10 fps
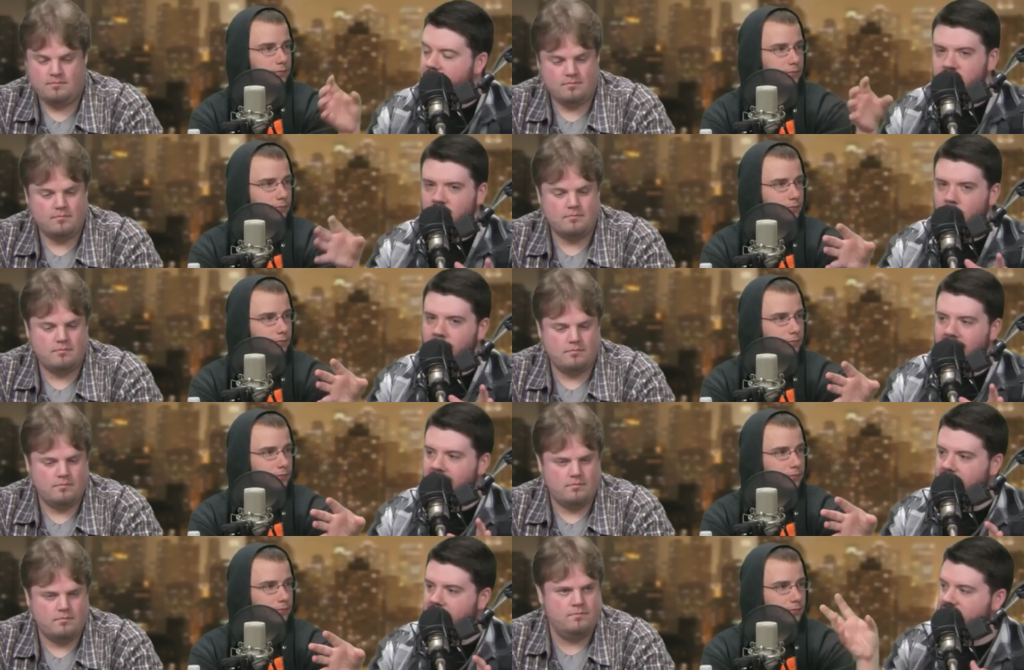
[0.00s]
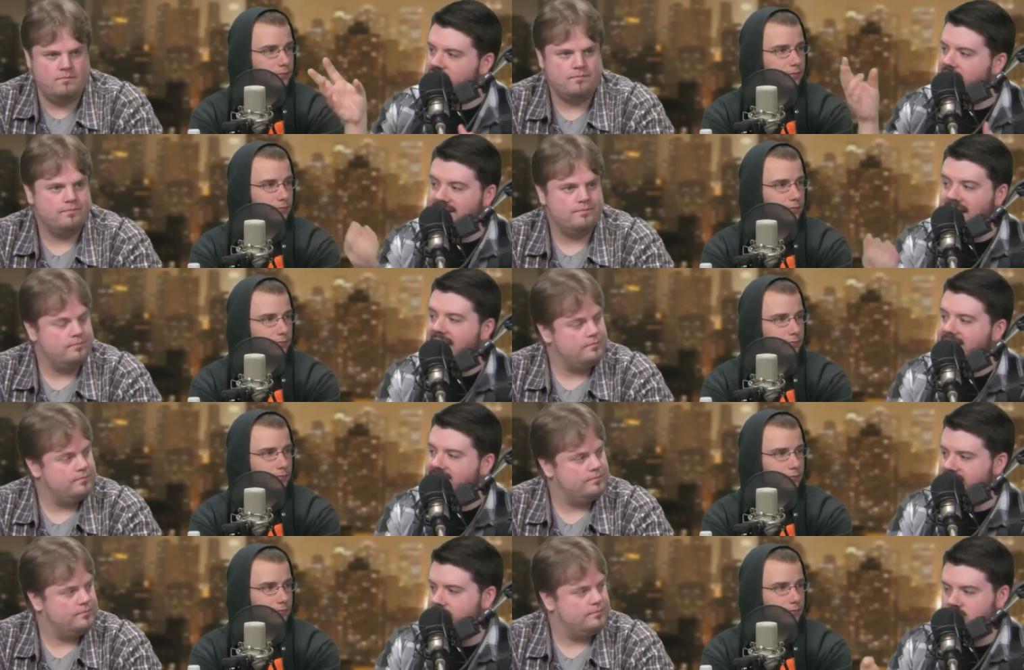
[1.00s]
Speaker 1: then you could go back and assign tags
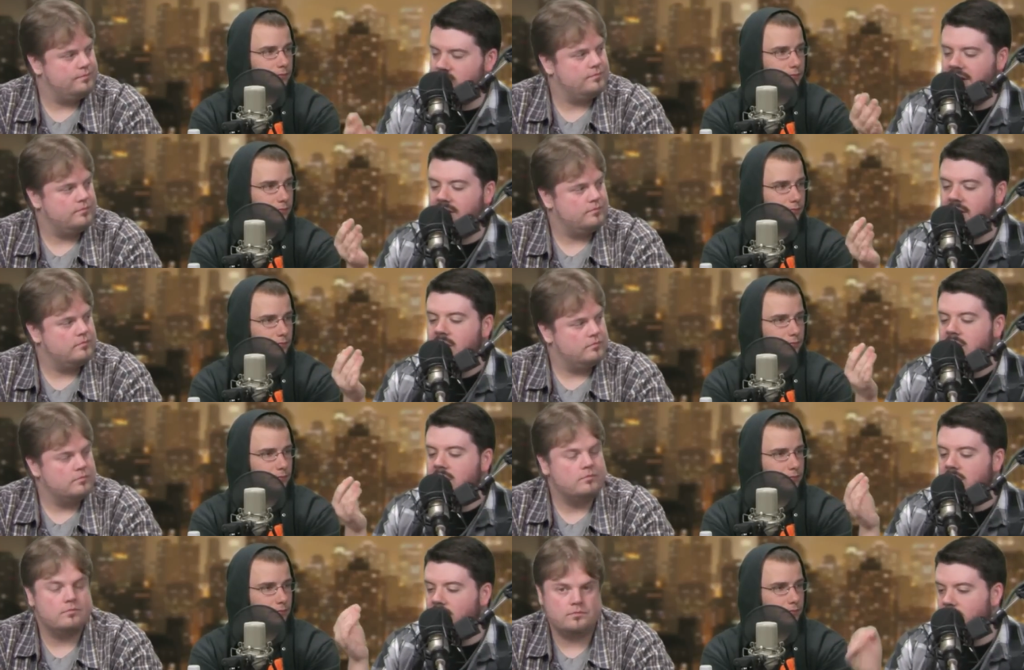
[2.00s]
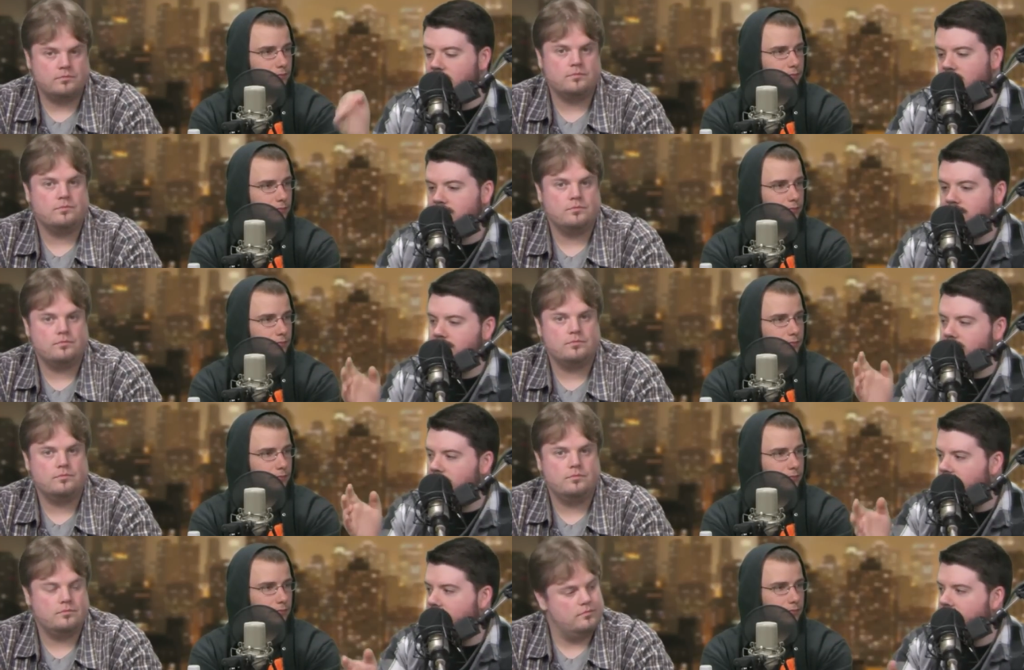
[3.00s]
to them. So like you know
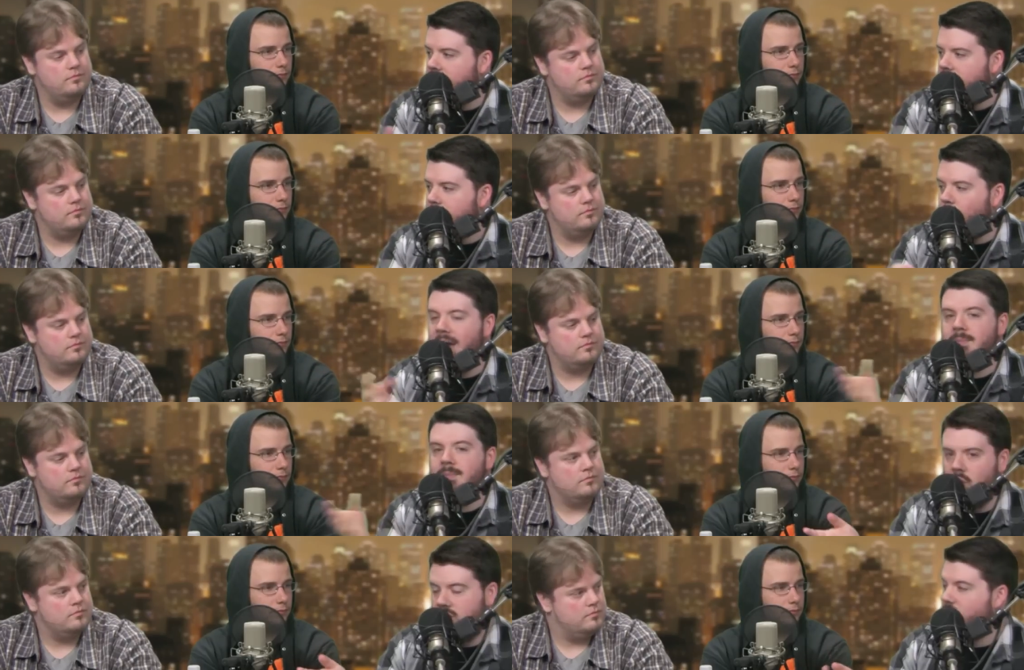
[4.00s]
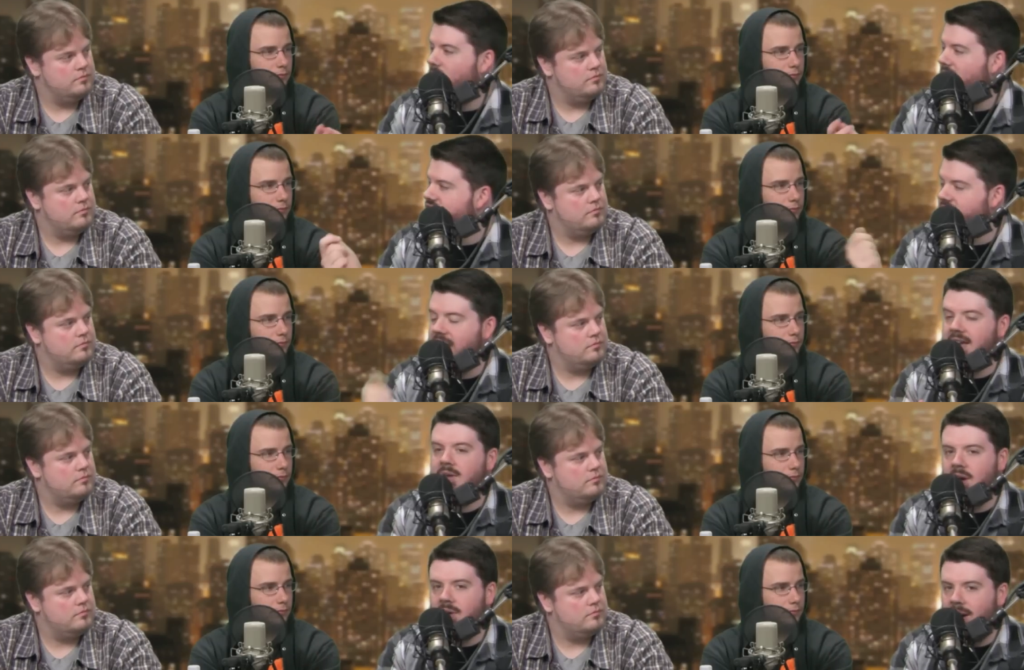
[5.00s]
uh, whiteboard. So I just tag
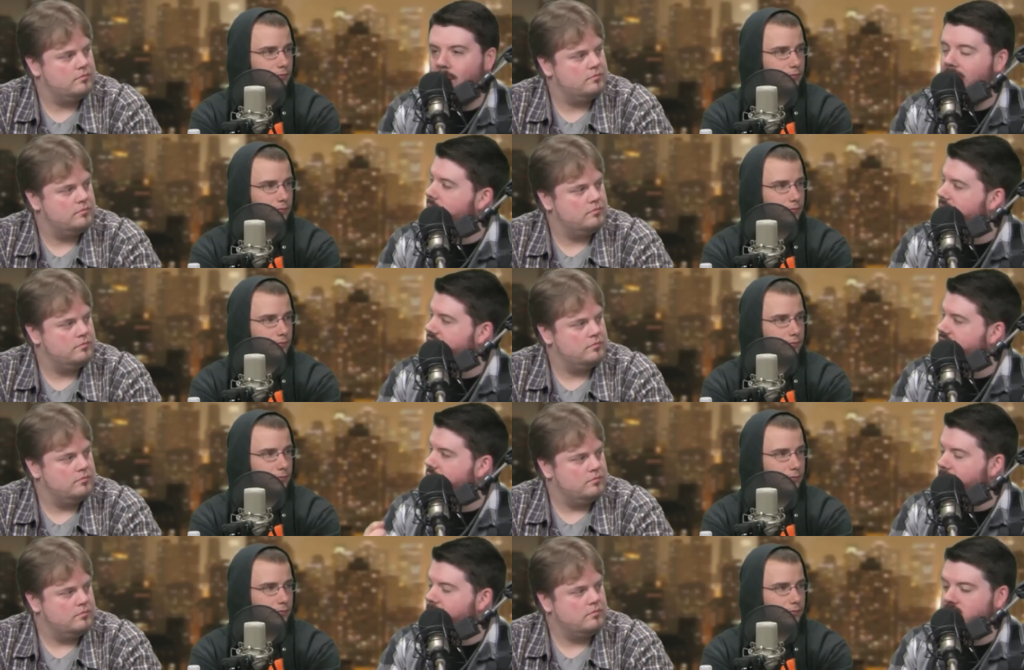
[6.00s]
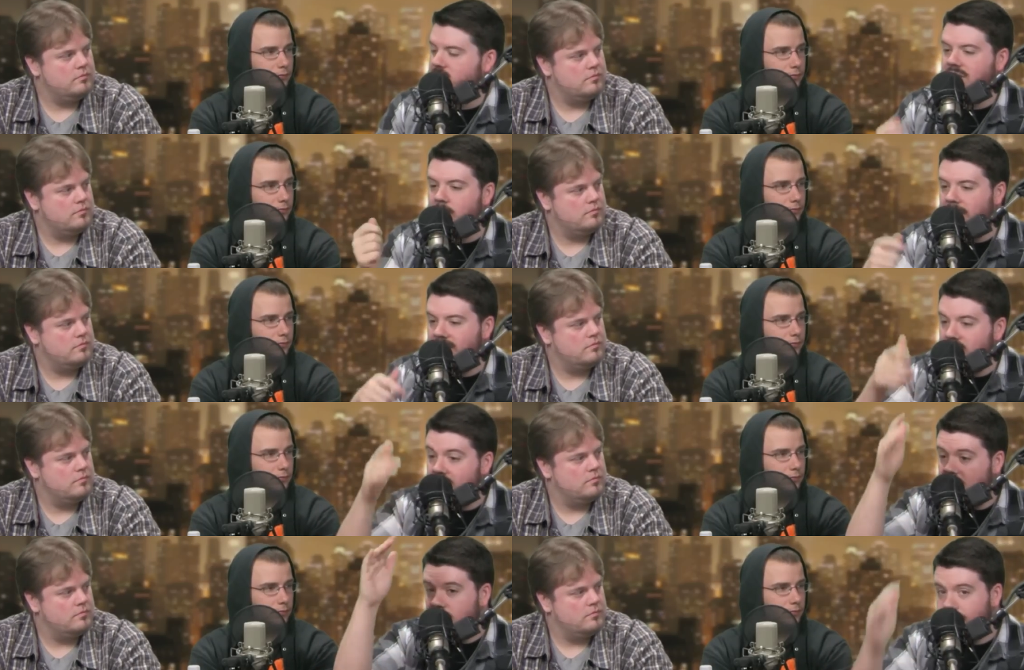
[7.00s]
uh, that whiteboard picture with whiteboards, and I go back and look at
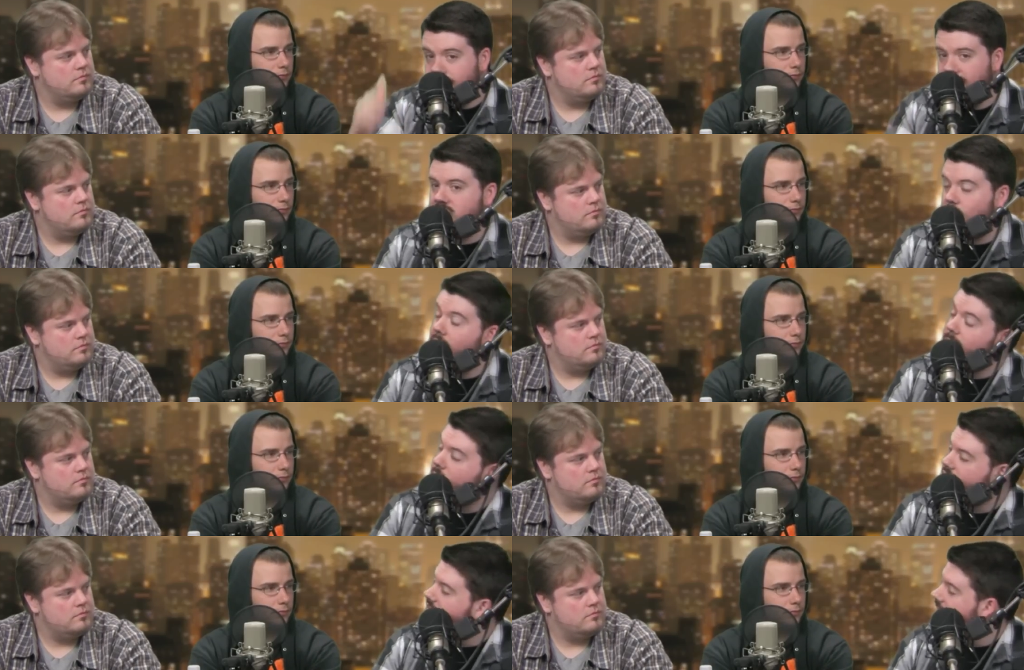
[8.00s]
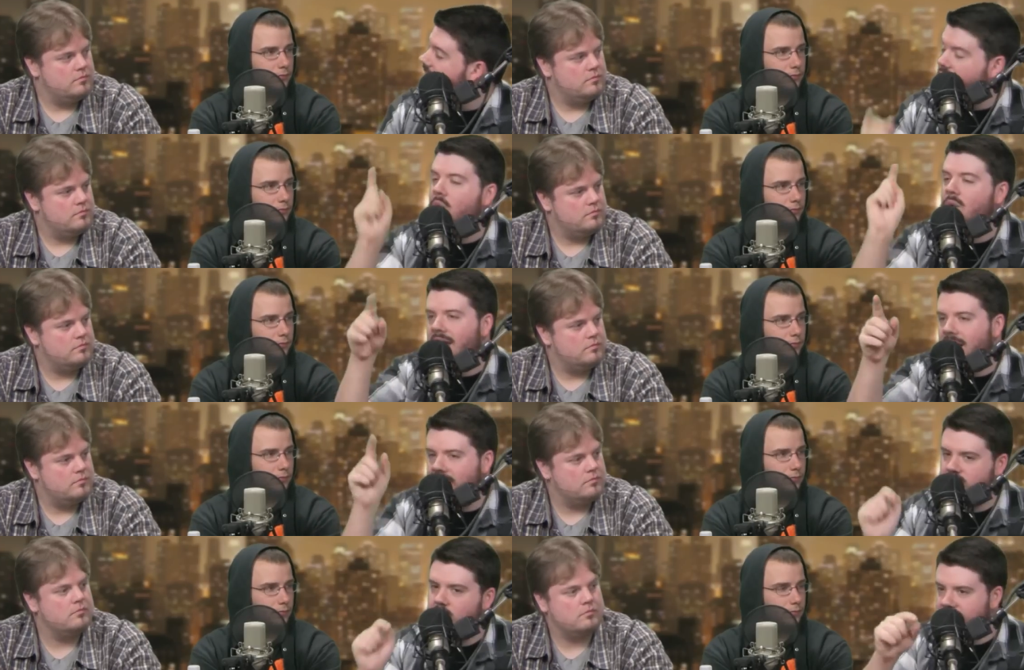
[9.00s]
all the pictures of whiteboards I've taken. Oh yeah,
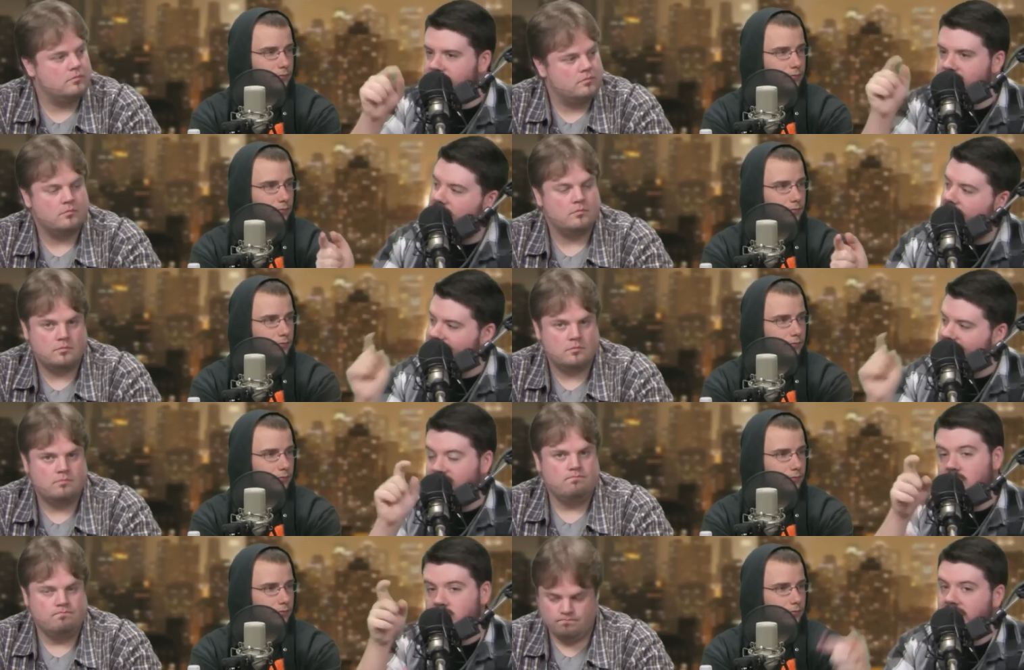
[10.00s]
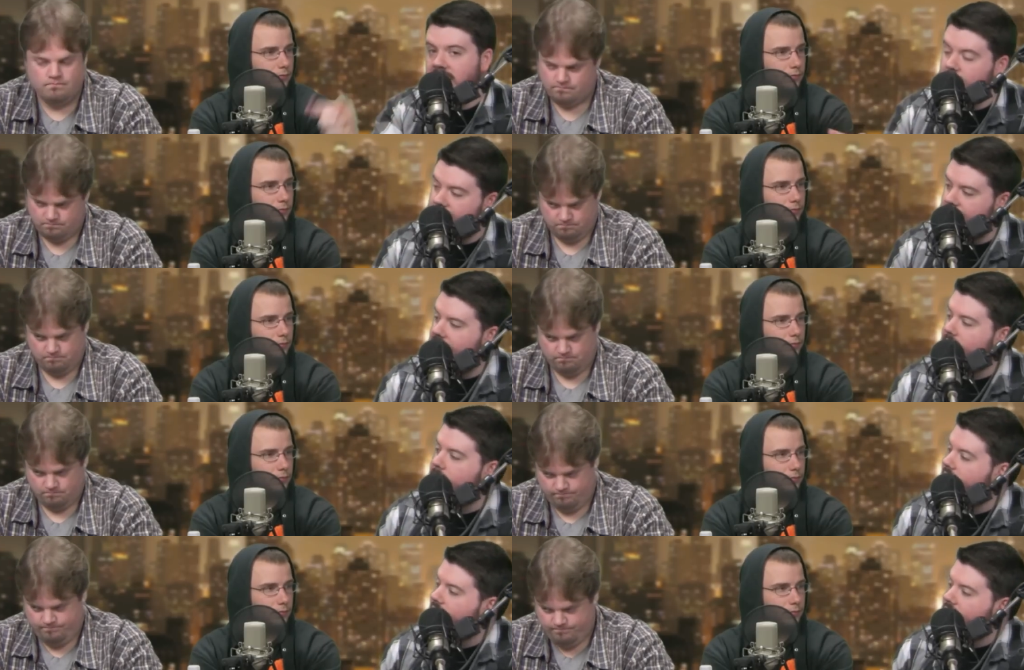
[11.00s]
there's the one at this client because I could also tag it with their name.